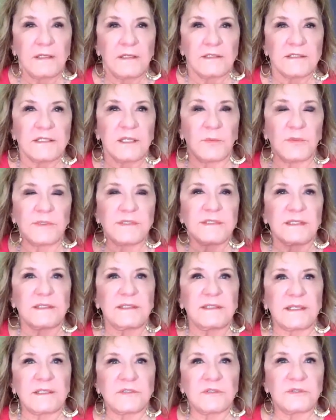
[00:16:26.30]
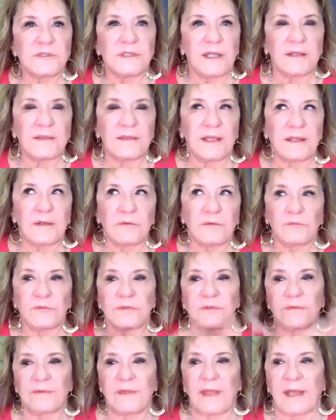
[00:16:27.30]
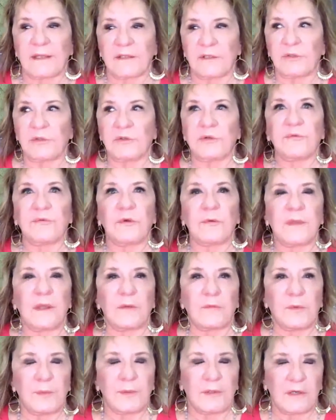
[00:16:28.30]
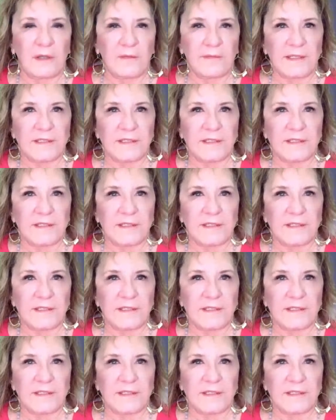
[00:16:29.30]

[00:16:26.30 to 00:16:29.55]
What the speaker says: Someone said yesterday that that uniform that we put on,